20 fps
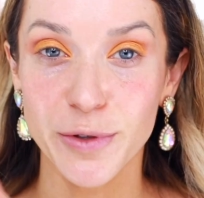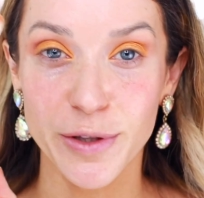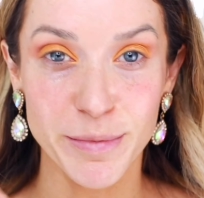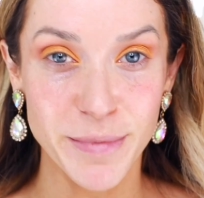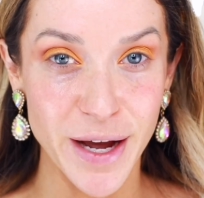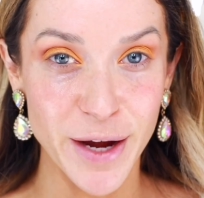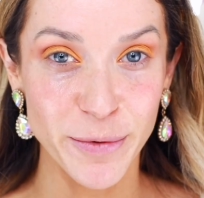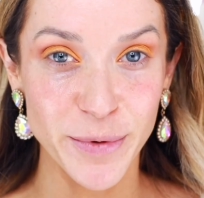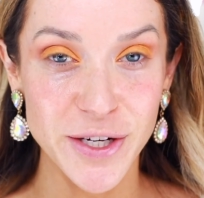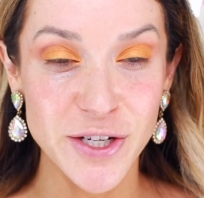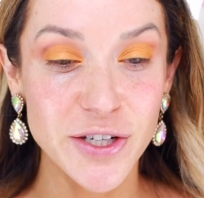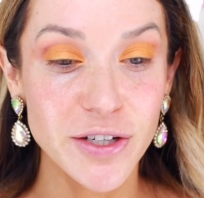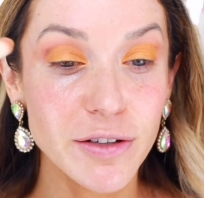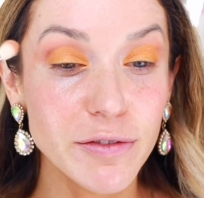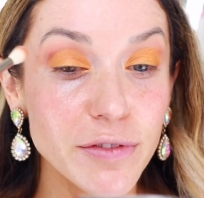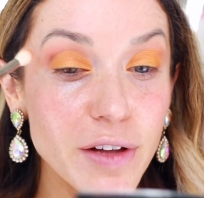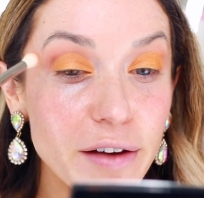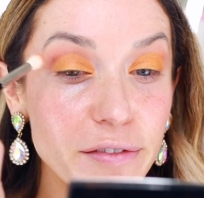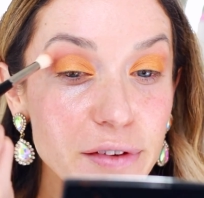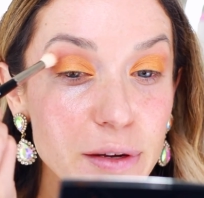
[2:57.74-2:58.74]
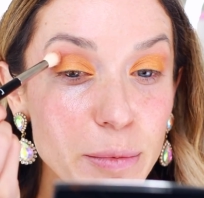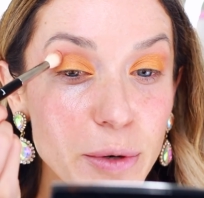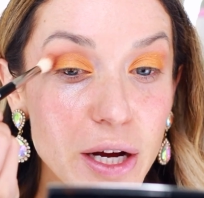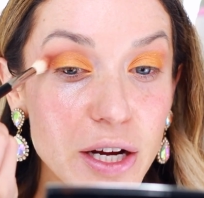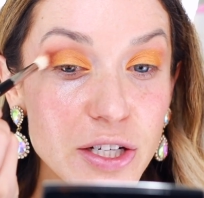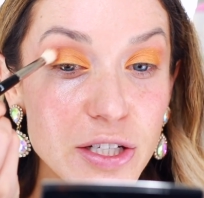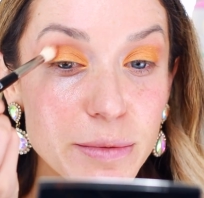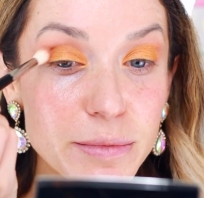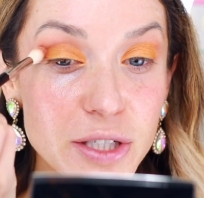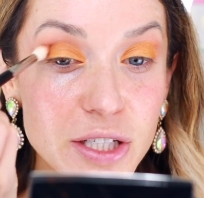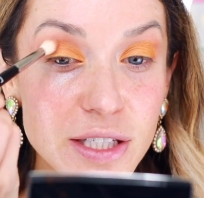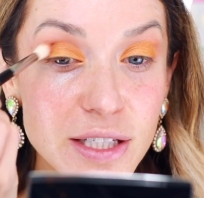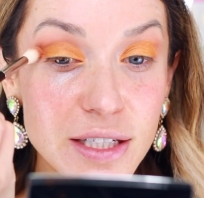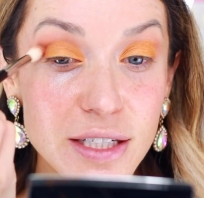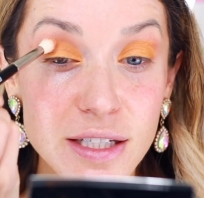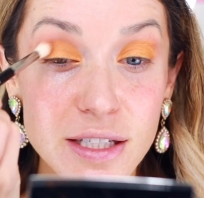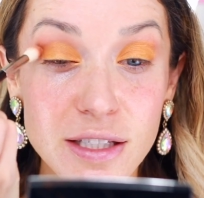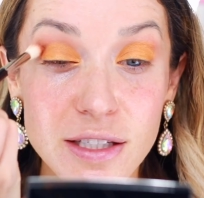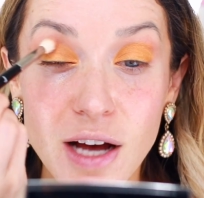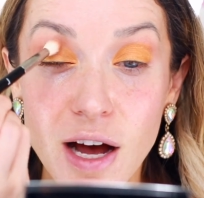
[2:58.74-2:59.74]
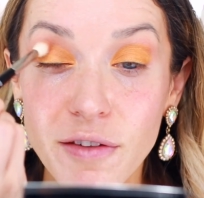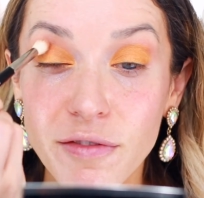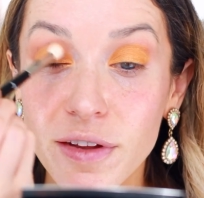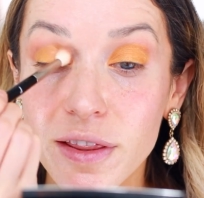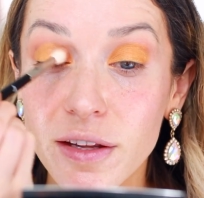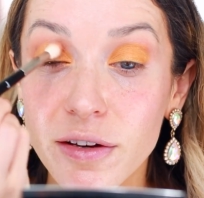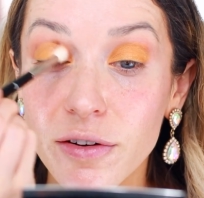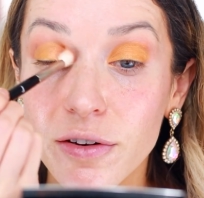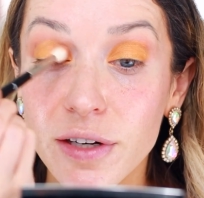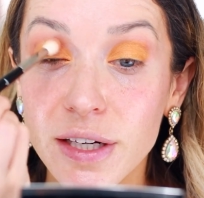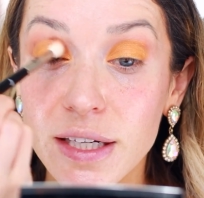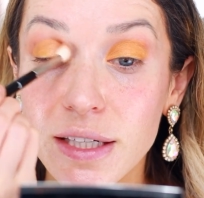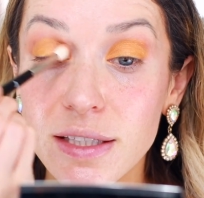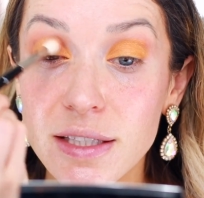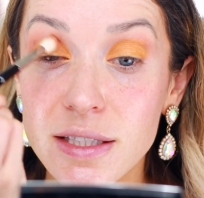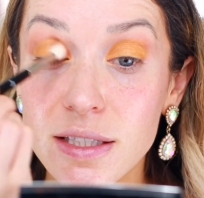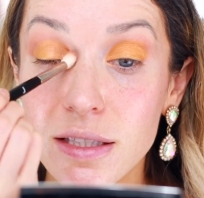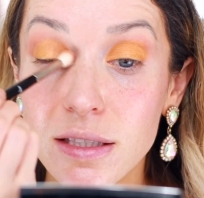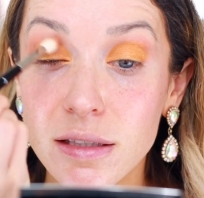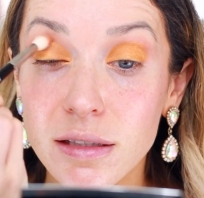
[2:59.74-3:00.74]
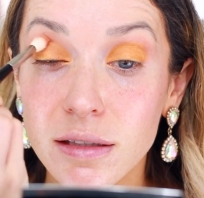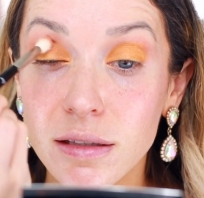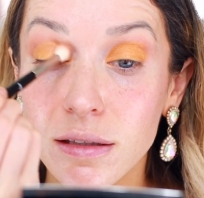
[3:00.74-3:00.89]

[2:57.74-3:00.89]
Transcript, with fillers: With my original fluffy brush, I'm just gonna soften the crease.